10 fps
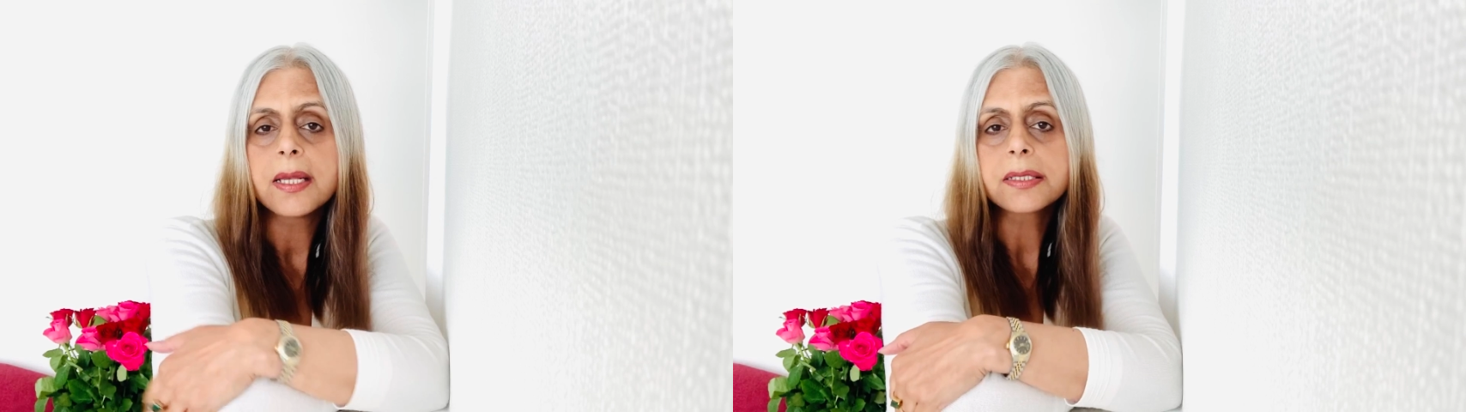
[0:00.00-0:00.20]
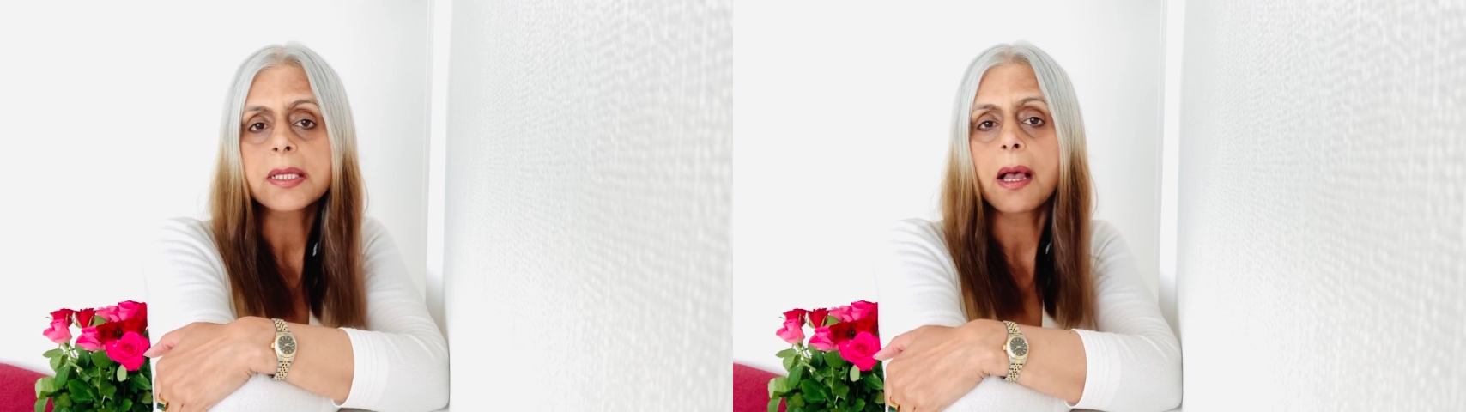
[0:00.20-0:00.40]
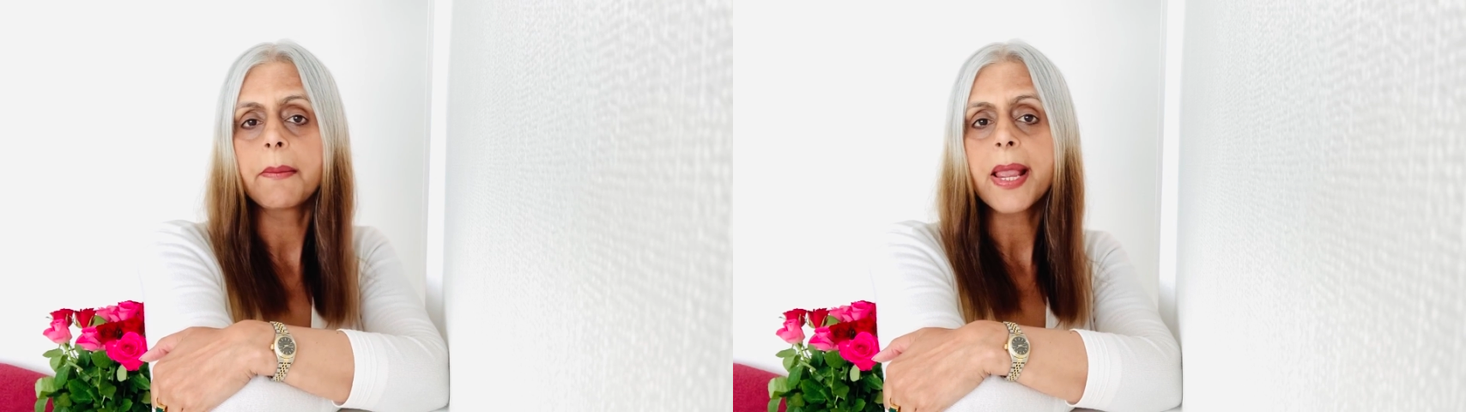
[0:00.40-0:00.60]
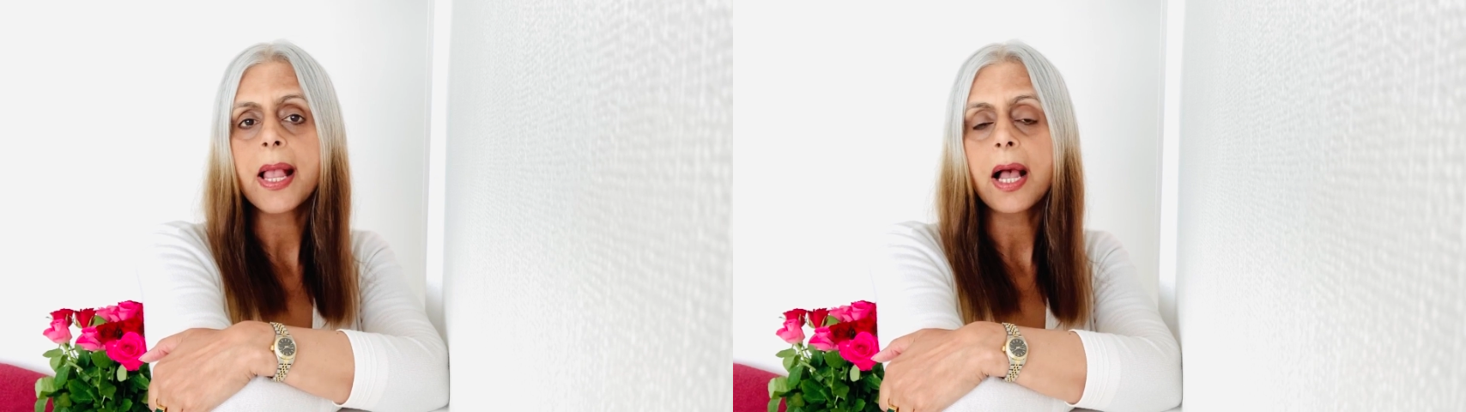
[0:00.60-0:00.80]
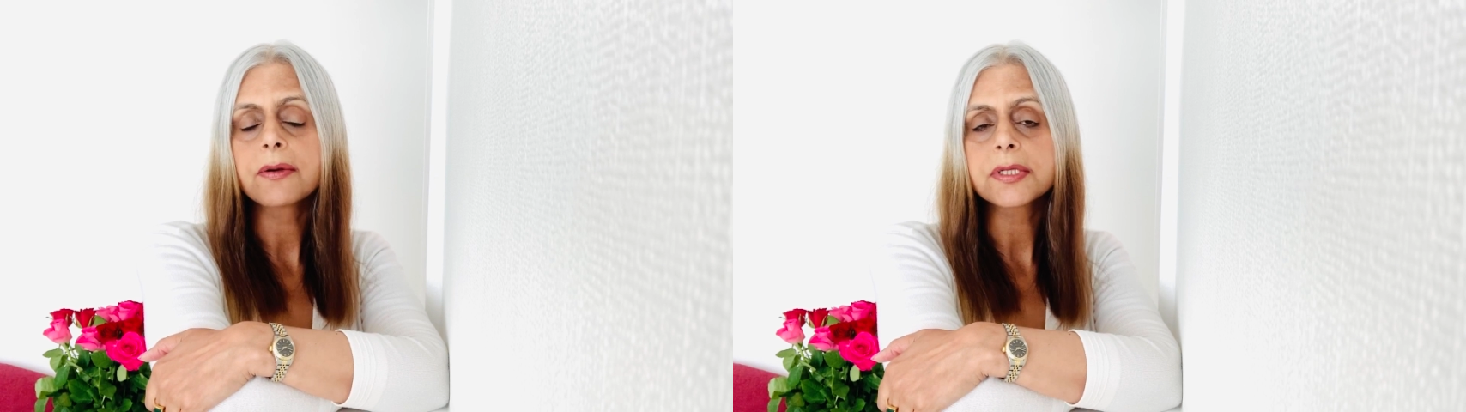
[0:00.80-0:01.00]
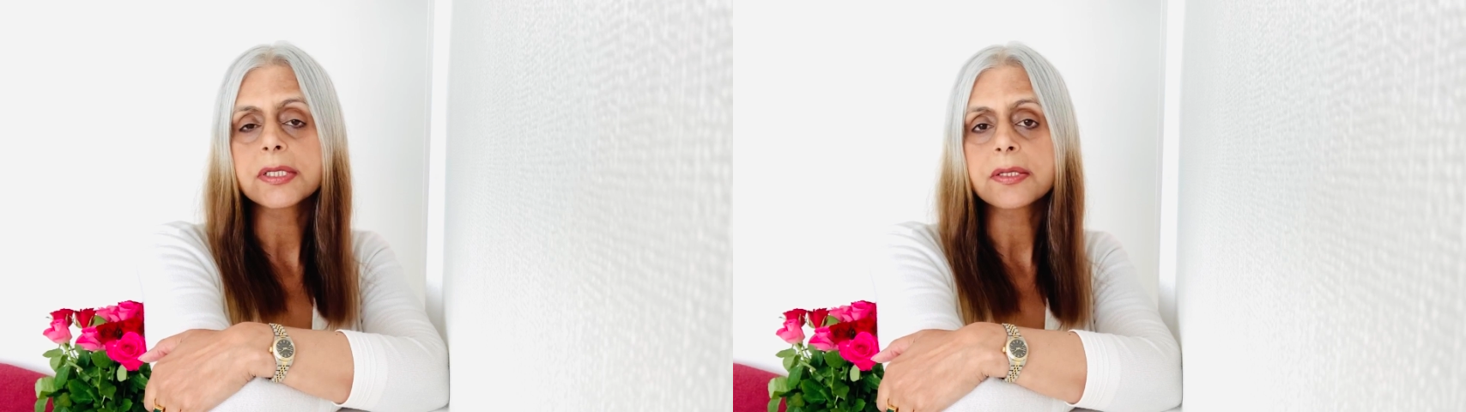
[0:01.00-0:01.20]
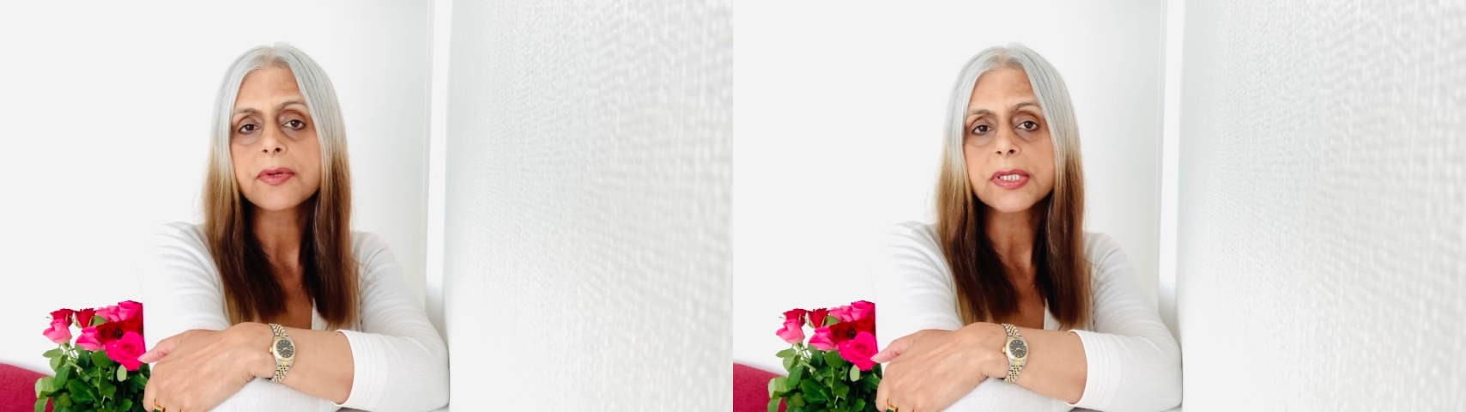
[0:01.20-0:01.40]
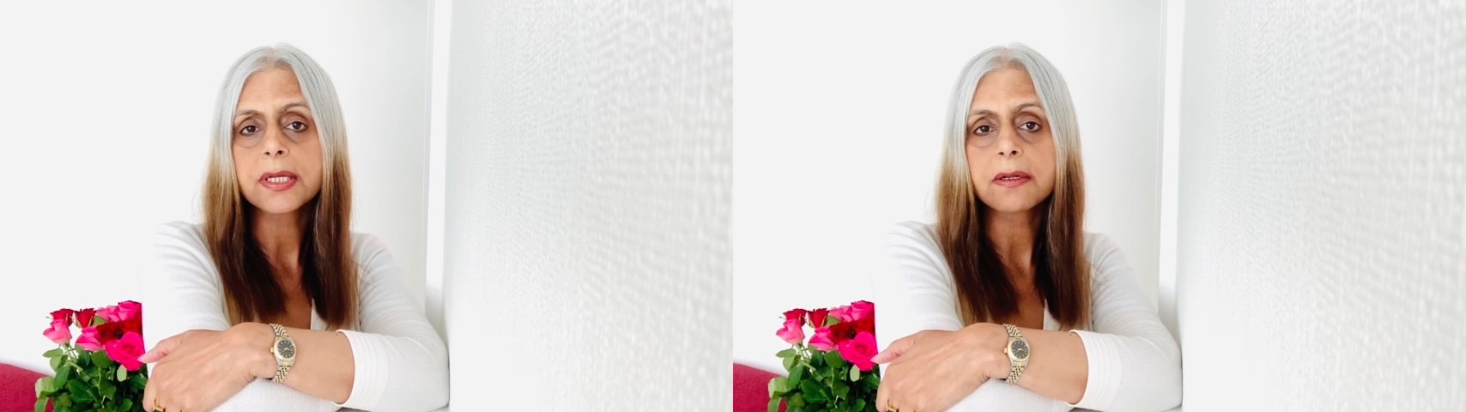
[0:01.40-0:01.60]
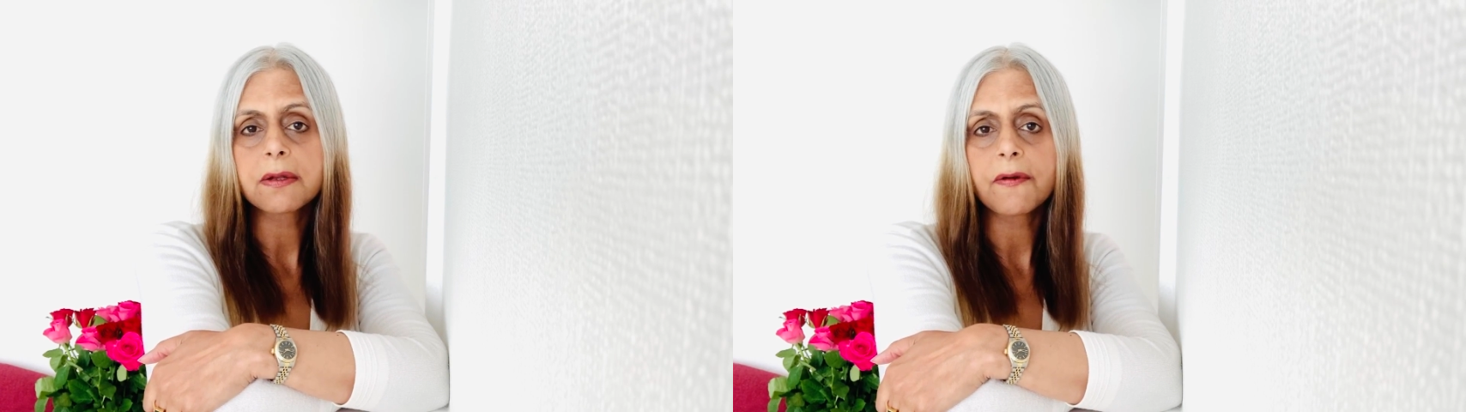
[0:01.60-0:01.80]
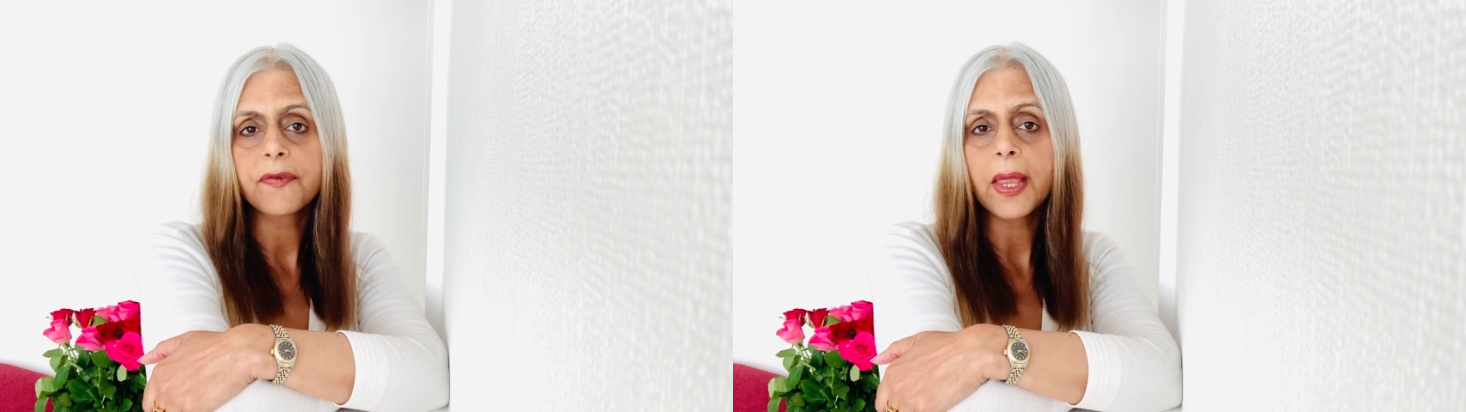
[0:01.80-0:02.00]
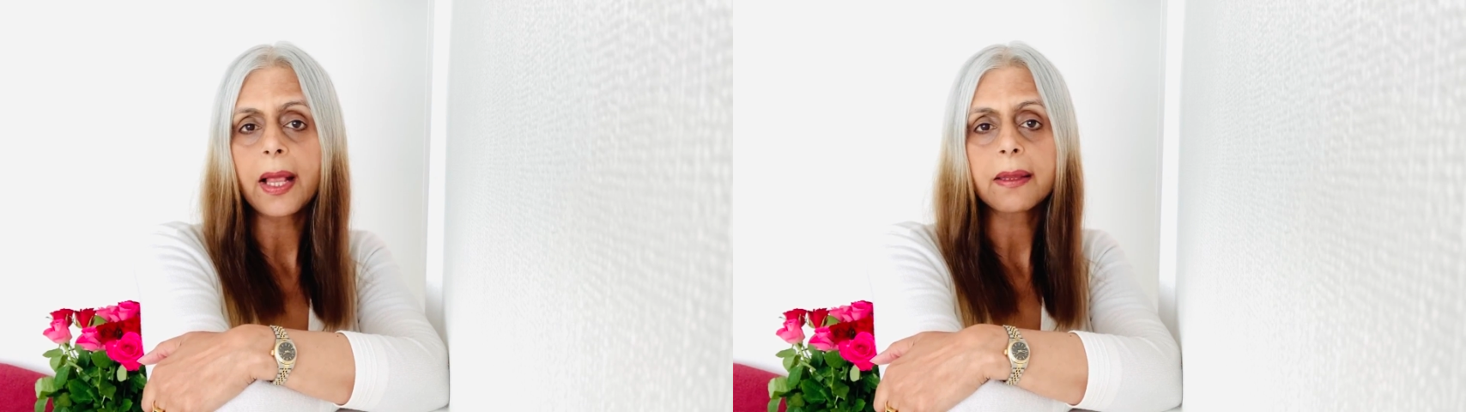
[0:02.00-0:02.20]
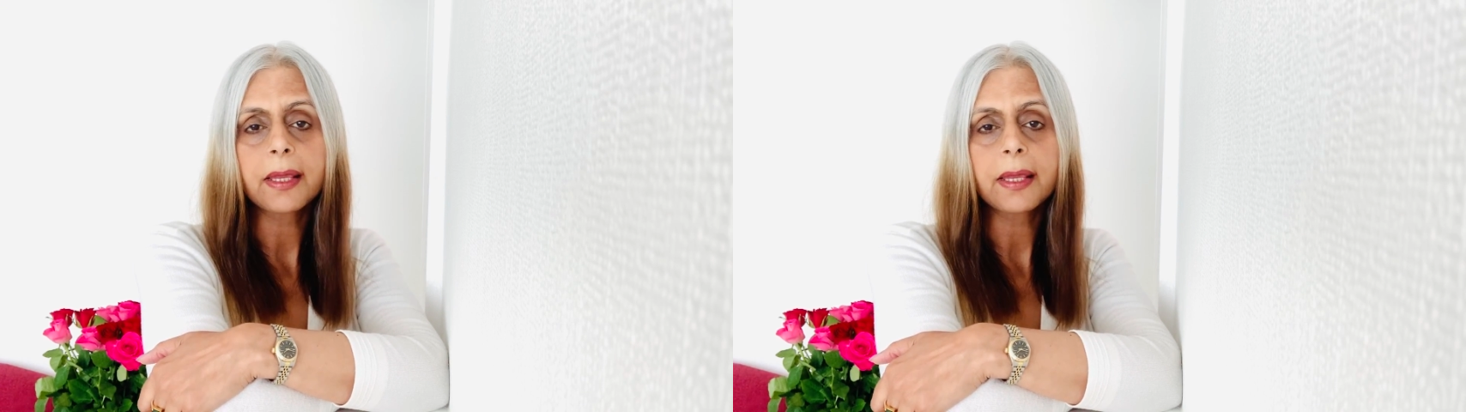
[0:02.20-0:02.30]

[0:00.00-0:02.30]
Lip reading: is coming out as a result of that.